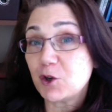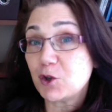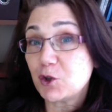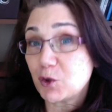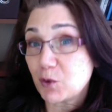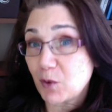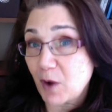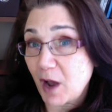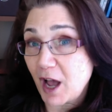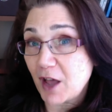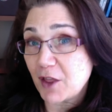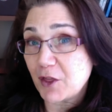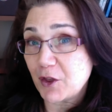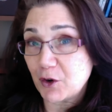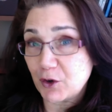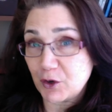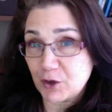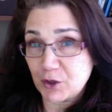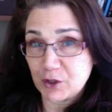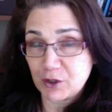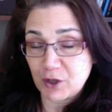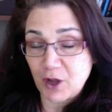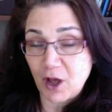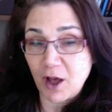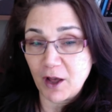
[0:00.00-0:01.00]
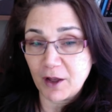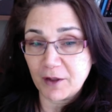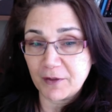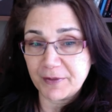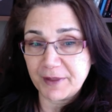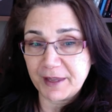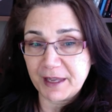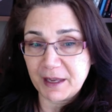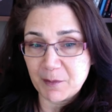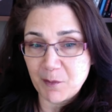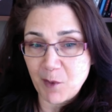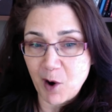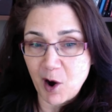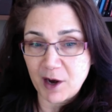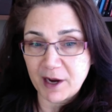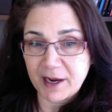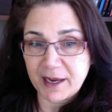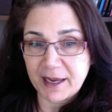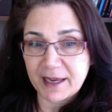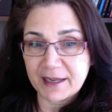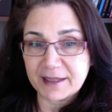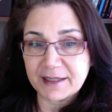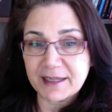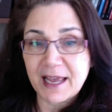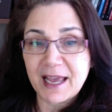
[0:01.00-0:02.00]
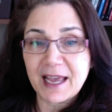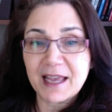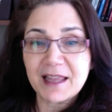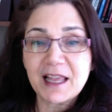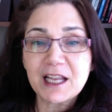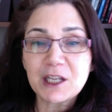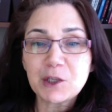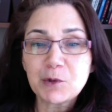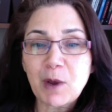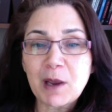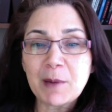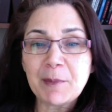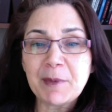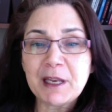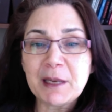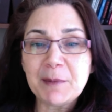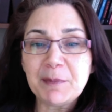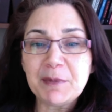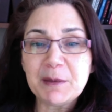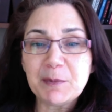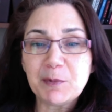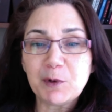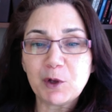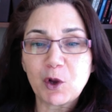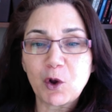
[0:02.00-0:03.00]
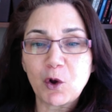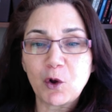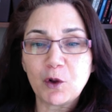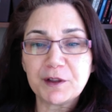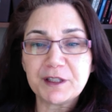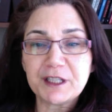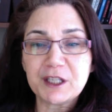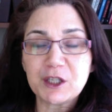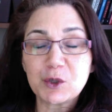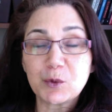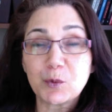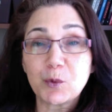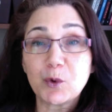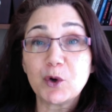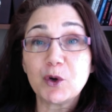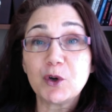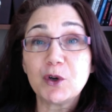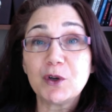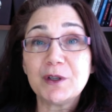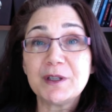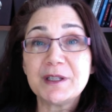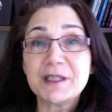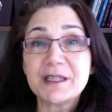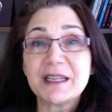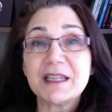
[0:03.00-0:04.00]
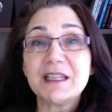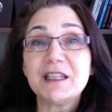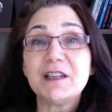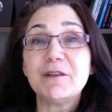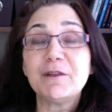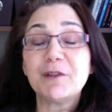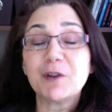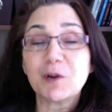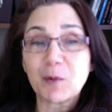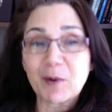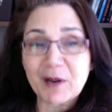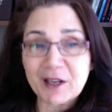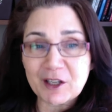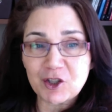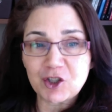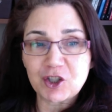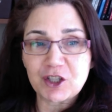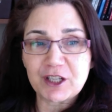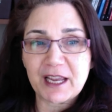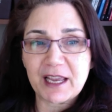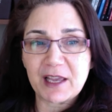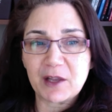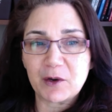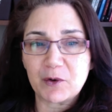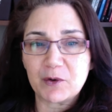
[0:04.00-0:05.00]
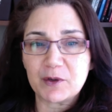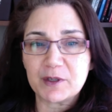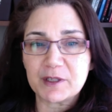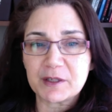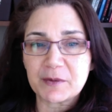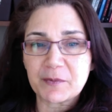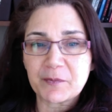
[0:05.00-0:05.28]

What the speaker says: to others on the market. That's why many people call these words differentiators.